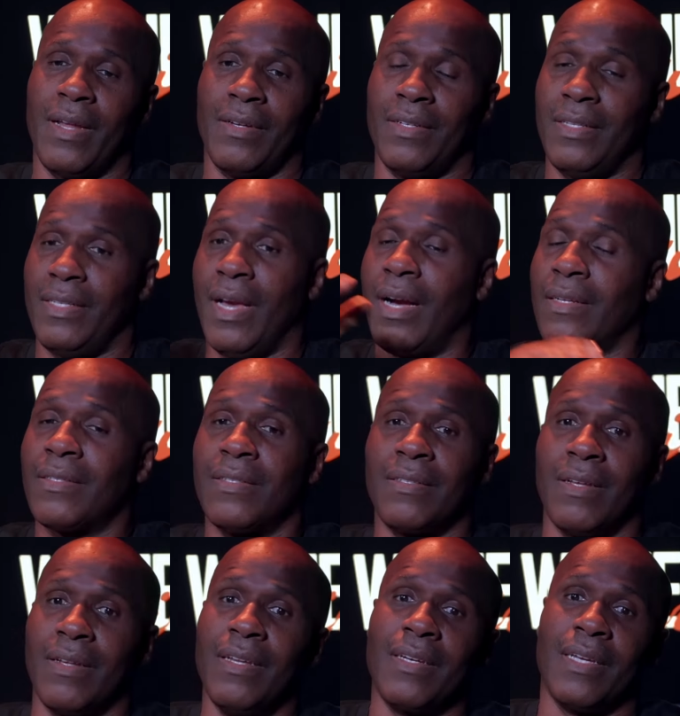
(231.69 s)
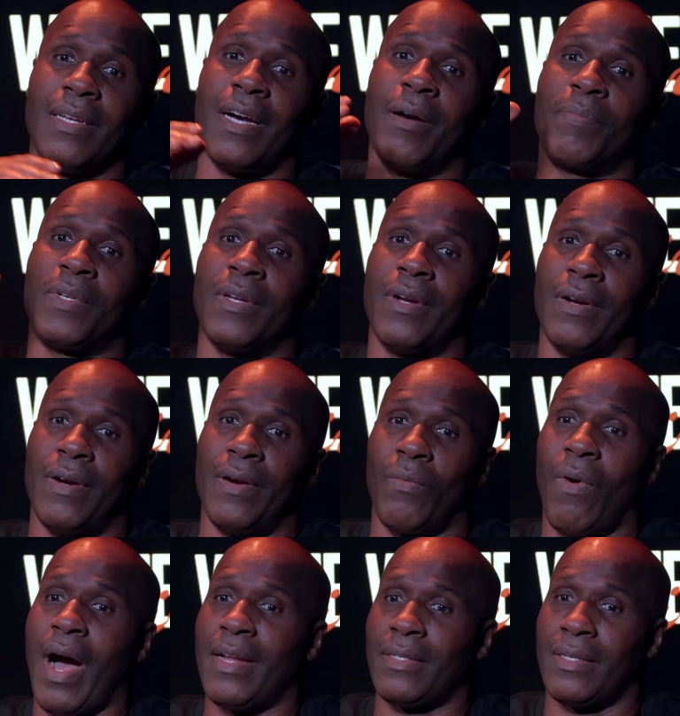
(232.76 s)
The youngsters are looking up to her,
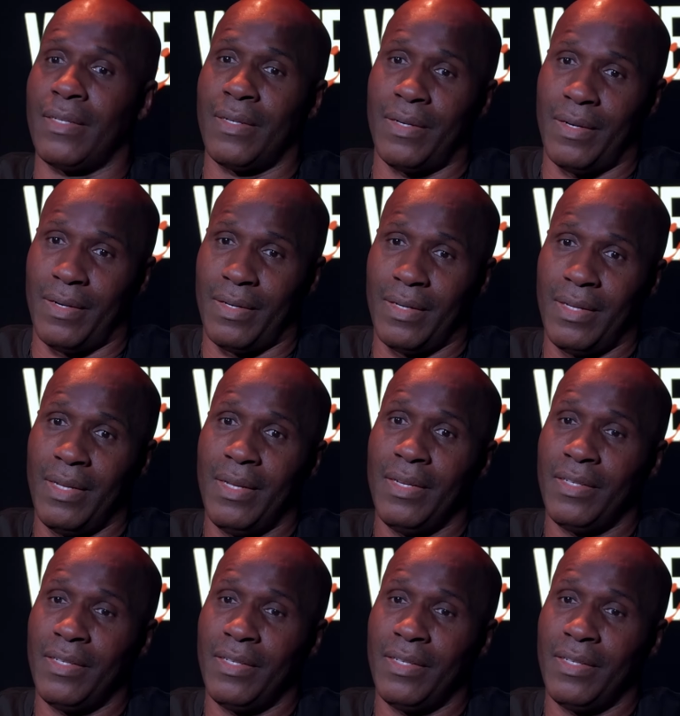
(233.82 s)
watching her. Mm-hmm.